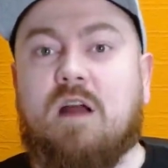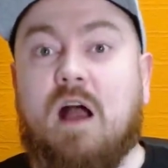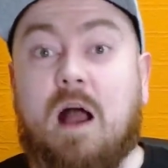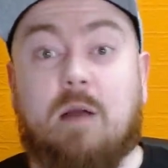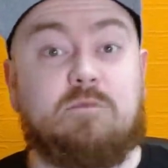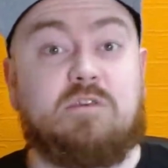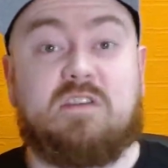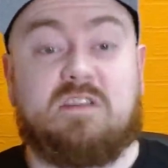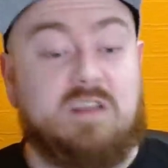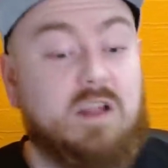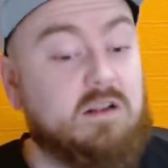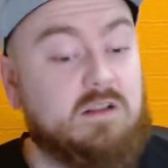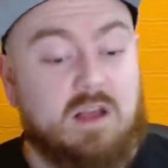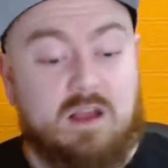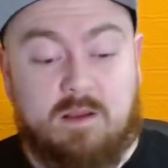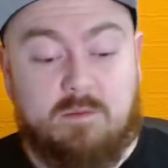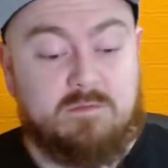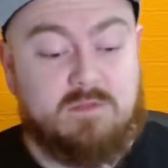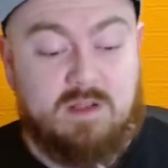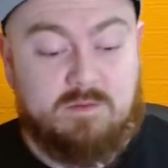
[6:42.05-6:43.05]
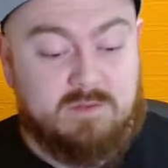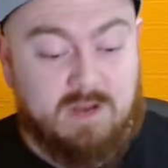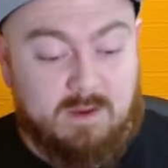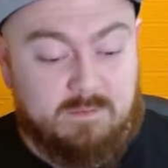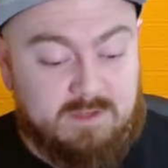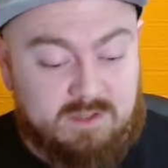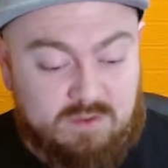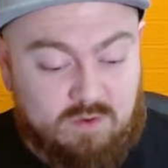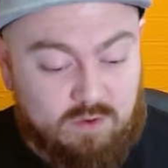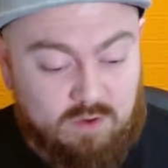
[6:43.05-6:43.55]
I'm just saying,
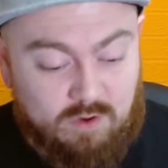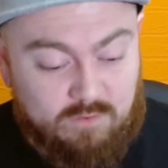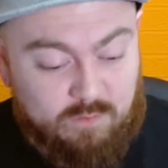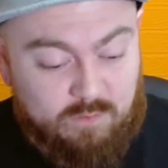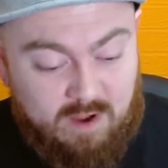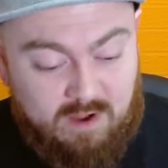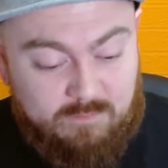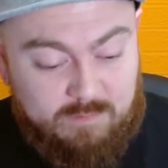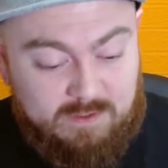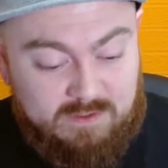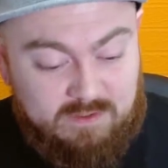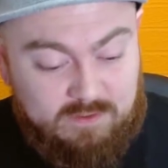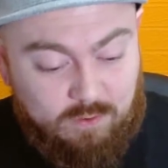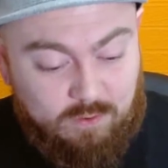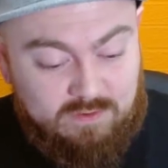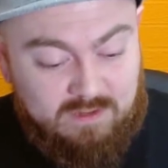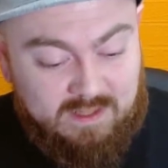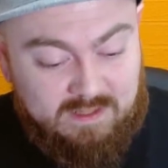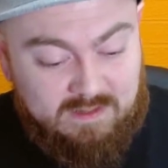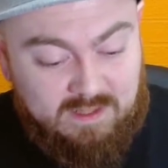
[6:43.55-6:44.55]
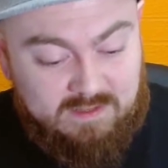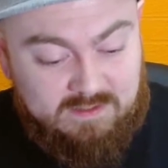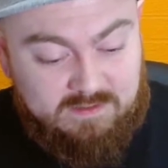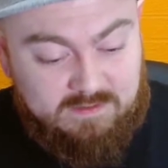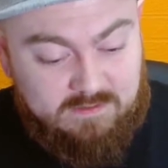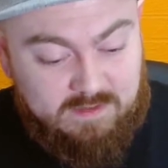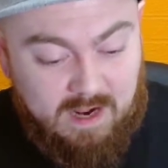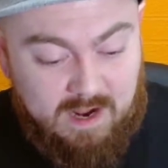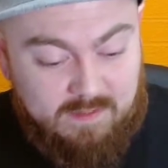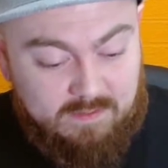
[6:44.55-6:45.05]
I'm just going off what I've been told. Like
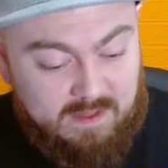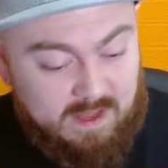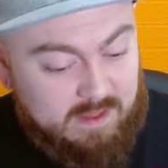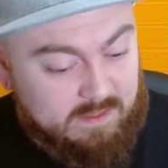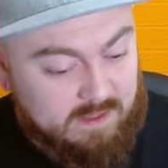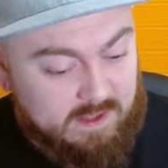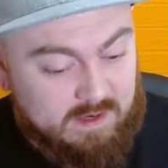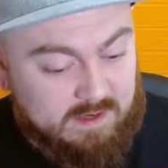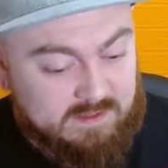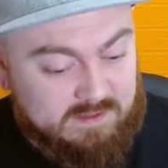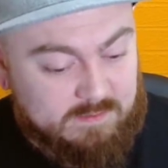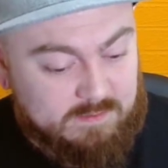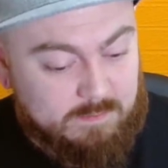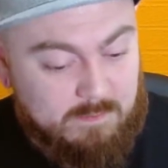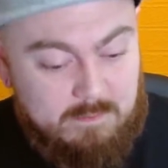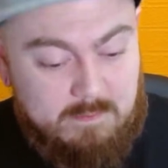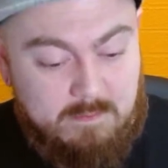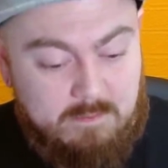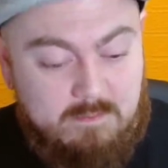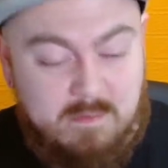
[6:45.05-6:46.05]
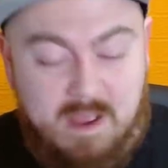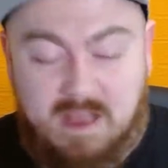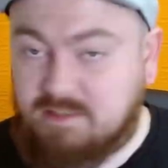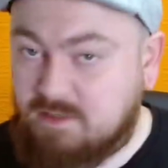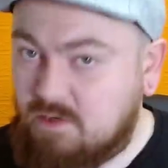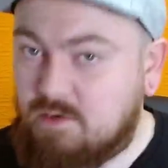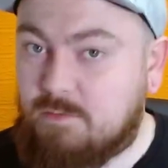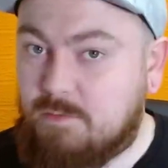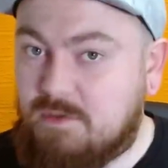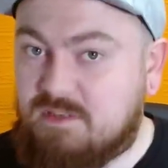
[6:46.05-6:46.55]
that there is
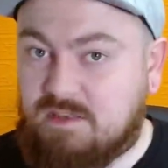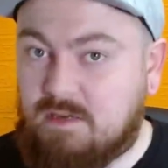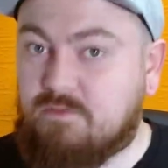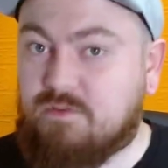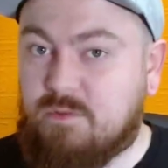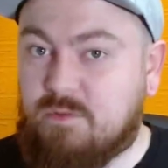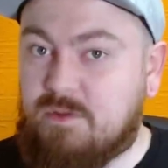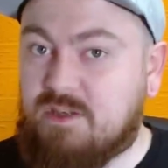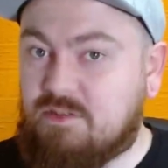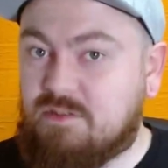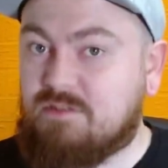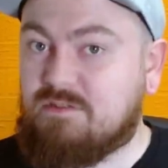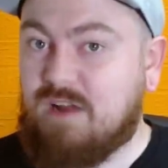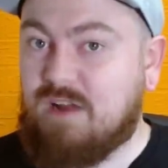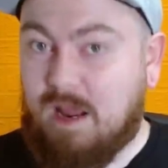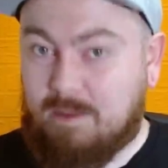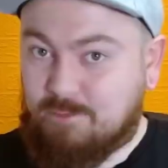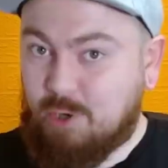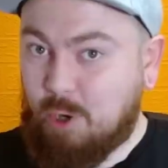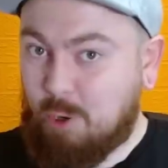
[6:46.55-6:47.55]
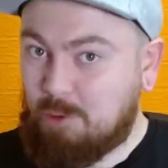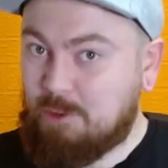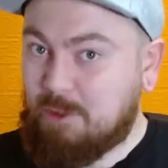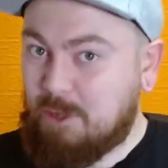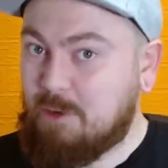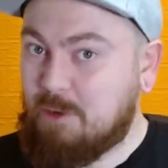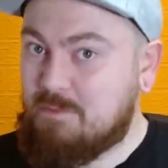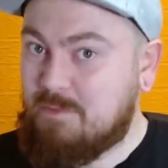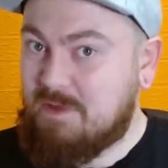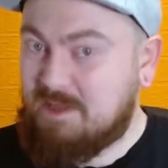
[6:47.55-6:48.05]
medical misinformation. I'm calling
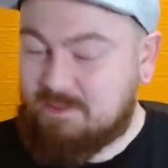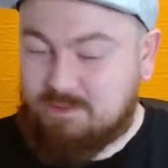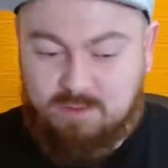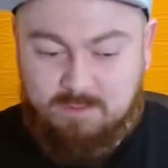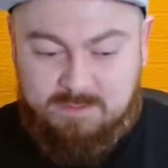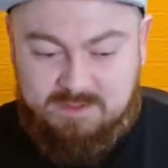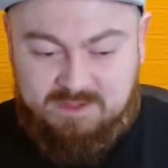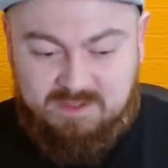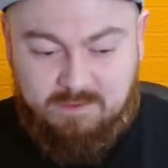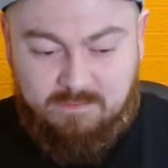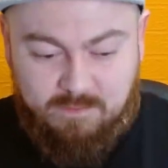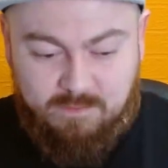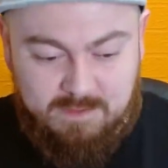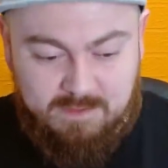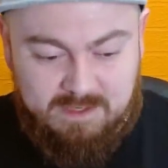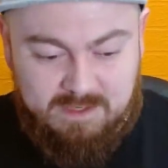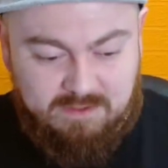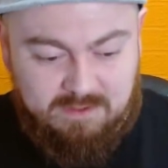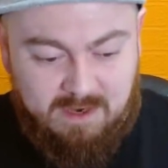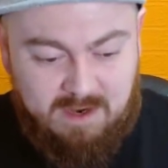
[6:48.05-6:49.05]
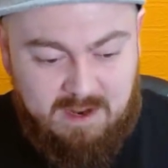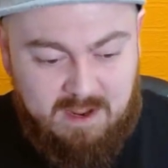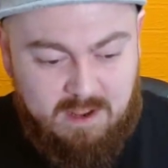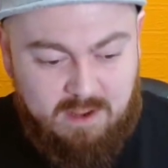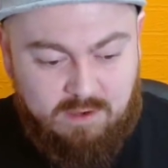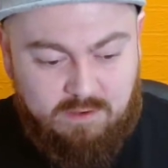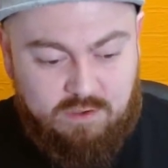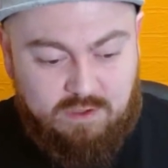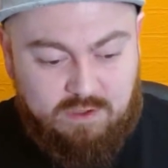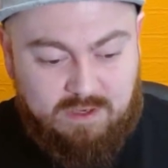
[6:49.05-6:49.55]
out medical misinformation.
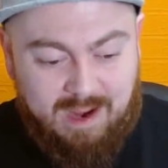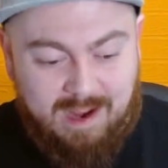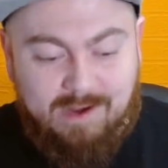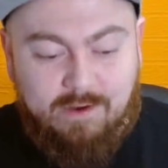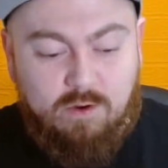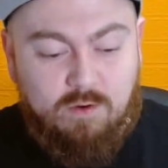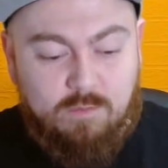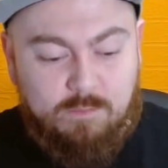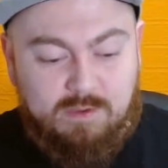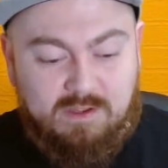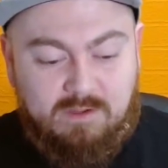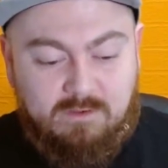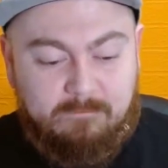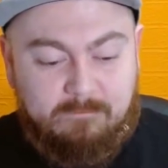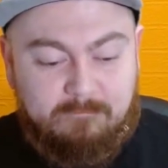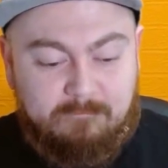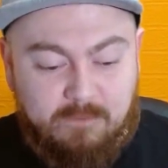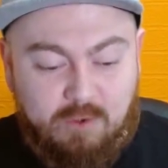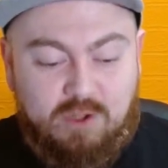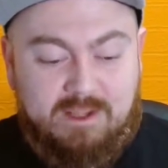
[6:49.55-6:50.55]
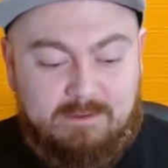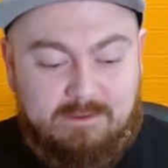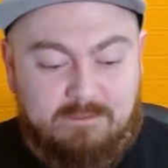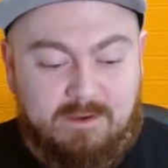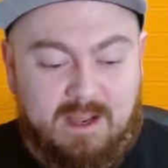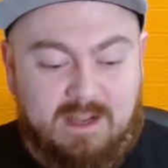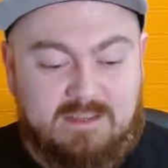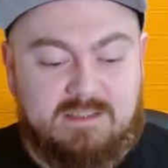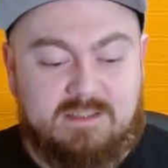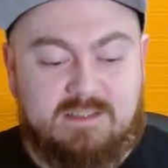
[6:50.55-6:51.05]
You cannot be fully
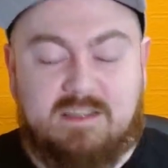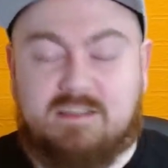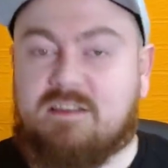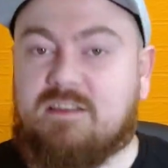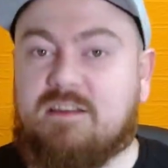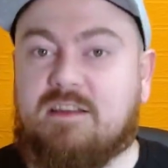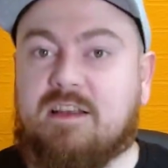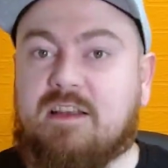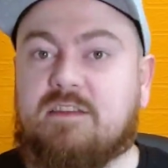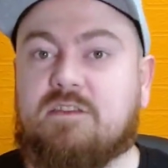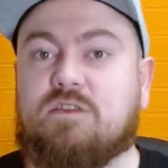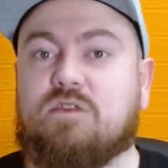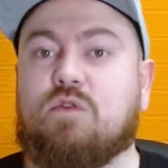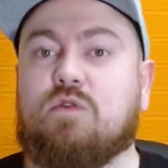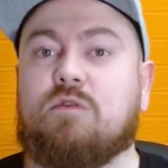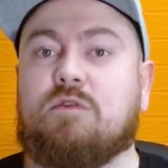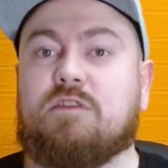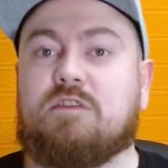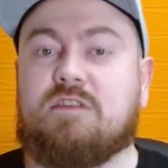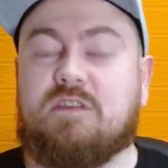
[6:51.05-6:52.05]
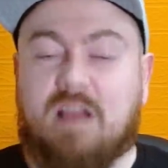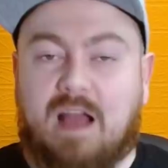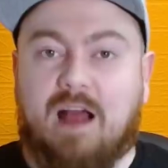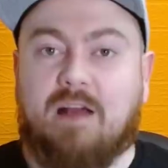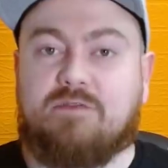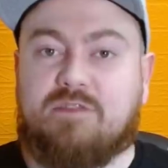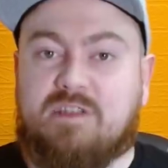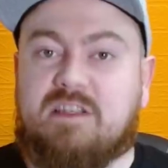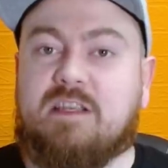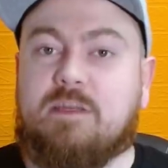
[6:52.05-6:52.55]
vaccinated against COVID. You
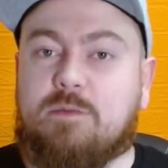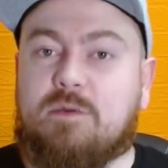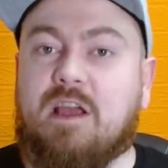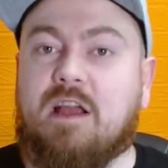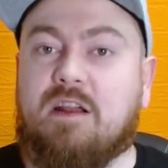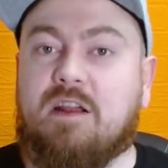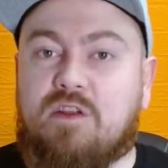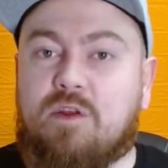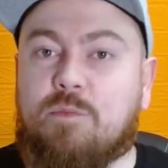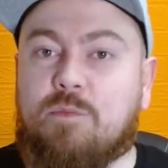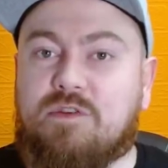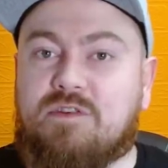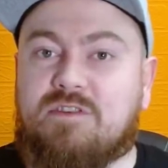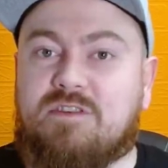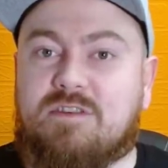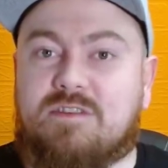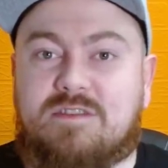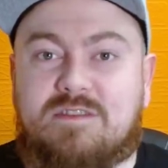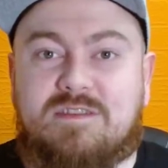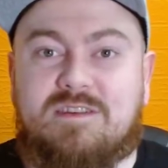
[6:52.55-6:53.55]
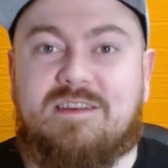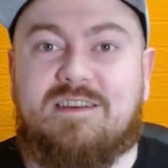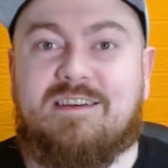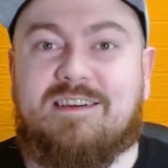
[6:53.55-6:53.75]
have to keep getting your boosters.